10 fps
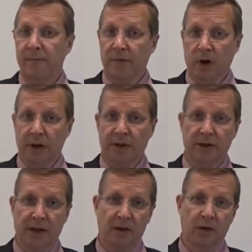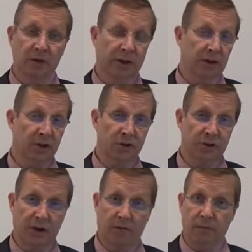find on the New
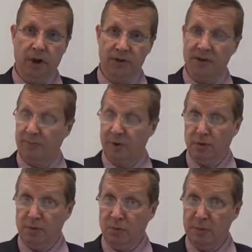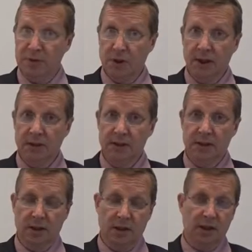South Wales government websites
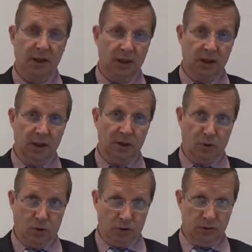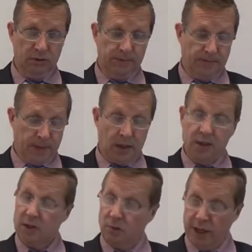in law.
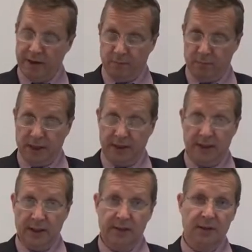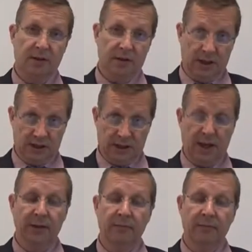So So we haven't made these are